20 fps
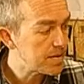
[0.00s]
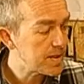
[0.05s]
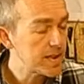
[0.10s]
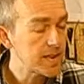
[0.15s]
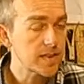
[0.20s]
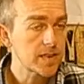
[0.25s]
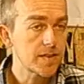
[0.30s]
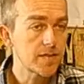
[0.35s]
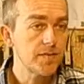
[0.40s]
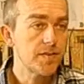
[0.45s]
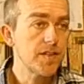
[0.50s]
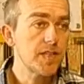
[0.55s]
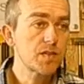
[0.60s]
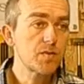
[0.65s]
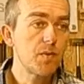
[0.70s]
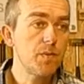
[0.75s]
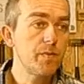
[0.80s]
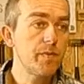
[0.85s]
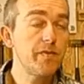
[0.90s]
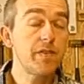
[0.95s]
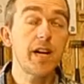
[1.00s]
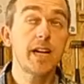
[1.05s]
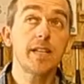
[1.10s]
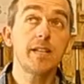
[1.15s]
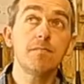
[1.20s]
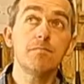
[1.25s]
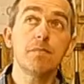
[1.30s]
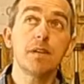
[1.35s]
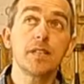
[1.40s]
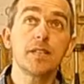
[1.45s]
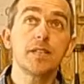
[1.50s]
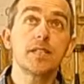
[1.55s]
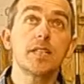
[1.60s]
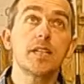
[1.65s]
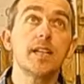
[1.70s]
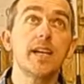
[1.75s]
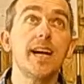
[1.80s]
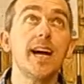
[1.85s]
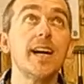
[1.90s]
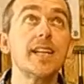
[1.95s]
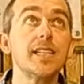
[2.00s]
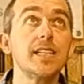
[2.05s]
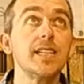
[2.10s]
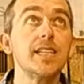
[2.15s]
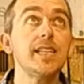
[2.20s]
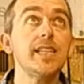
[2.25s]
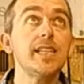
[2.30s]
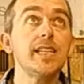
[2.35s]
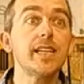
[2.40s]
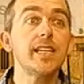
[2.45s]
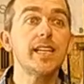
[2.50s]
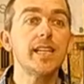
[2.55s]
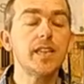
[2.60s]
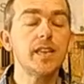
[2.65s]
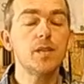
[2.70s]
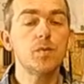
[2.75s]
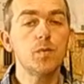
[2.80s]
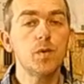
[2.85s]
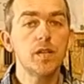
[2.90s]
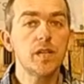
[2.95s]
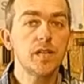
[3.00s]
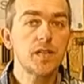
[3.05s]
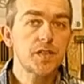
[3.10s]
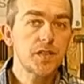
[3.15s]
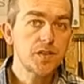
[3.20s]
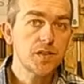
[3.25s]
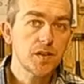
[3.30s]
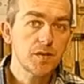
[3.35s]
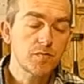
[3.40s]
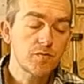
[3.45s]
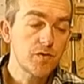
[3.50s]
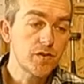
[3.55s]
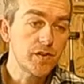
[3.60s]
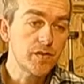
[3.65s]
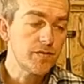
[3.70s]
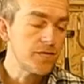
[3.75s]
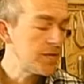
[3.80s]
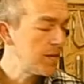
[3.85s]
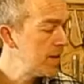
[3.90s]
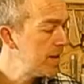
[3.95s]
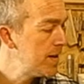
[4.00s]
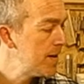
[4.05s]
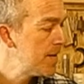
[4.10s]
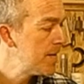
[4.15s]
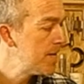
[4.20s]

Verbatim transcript: and it's the first one we've had in months, and I had a leak in the workshop roof.